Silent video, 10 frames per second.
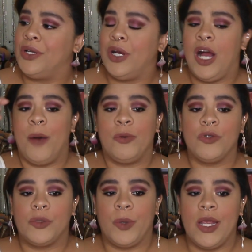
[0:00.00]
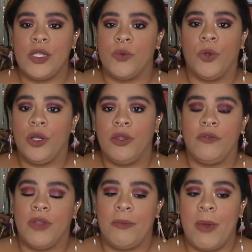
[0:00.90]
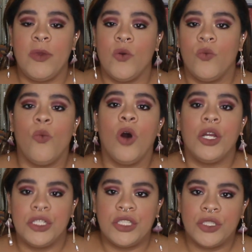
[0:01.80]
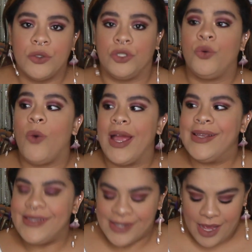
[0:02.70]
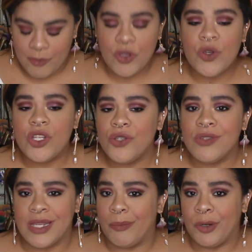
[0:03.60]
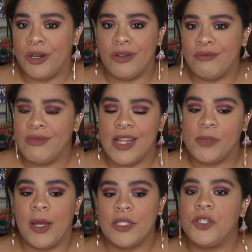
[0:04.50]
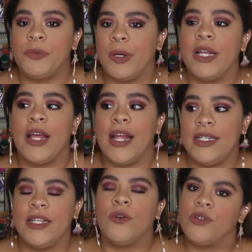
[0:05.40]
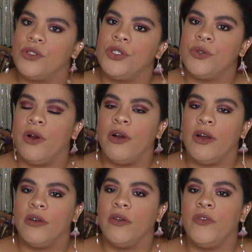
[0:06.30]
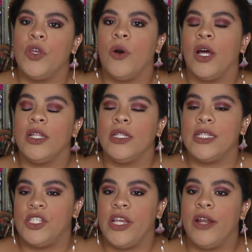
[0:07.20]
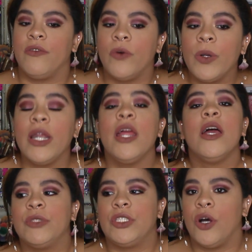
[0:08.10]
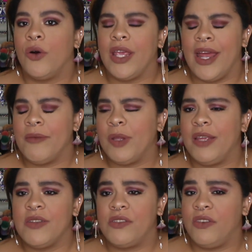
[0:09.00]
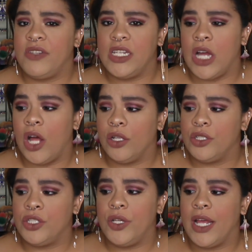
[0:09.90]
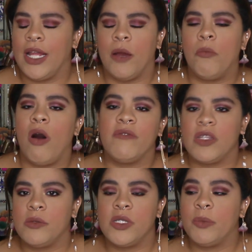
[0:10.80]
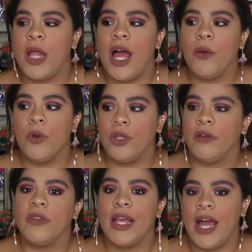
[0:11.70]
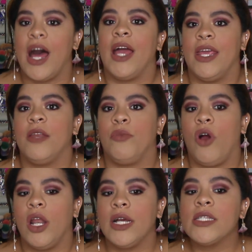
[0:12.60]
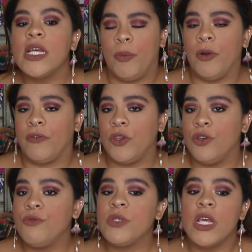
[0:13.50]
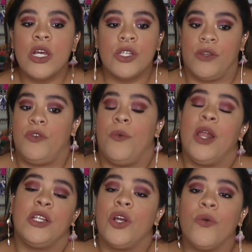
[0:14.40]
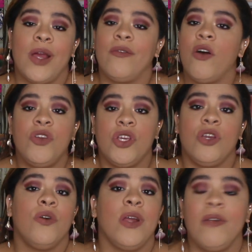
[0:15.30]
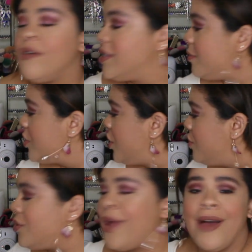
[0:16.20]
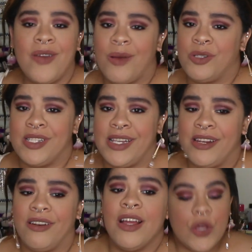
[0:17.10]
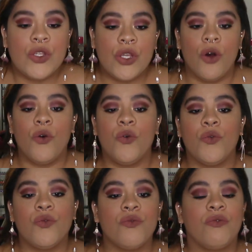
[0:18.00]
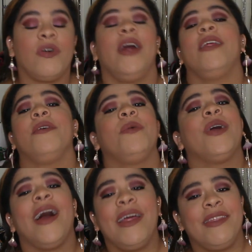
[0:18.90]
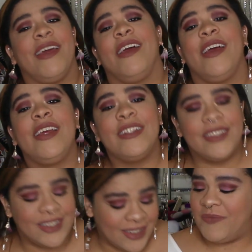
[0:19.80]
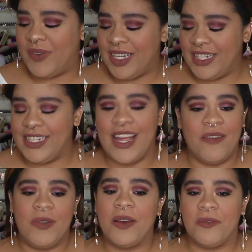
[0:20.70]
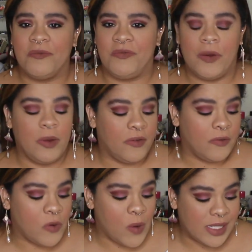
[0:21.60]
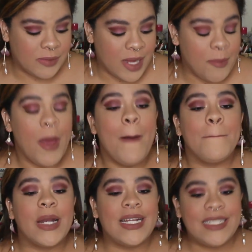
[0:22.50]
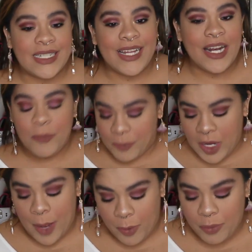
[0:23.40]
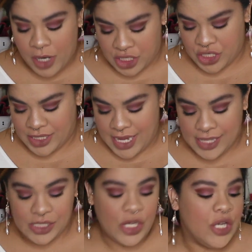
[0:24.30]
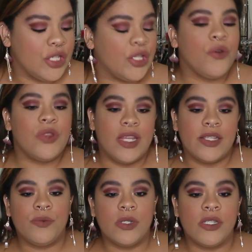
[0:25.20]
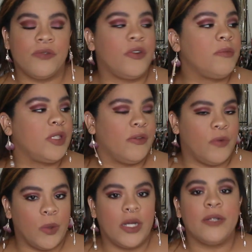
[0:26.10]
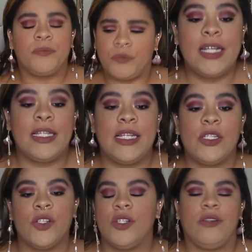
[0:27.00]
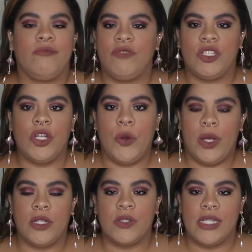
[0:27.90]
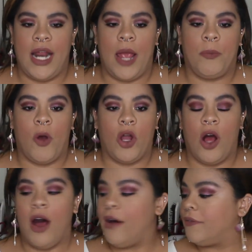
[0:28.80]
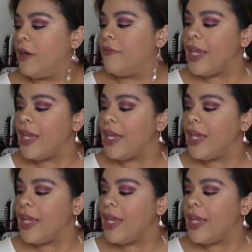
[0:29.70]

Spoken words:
couple sprays worth of like maybe once or twice, you can do Scentbird. Not sponsored, but I did also do a review on this channel for it. So again, I believe it's $15. You get like a month's supply worth of like high-end products, perfumes. So if you wanted to go that route, you can go that route. It's up to you. You have options here. So finally, we're at the end. But yeah, I've been filming for quite some time. But I did get a couple brush sets. So this was from Sephora. These are just a quick little set I bought off of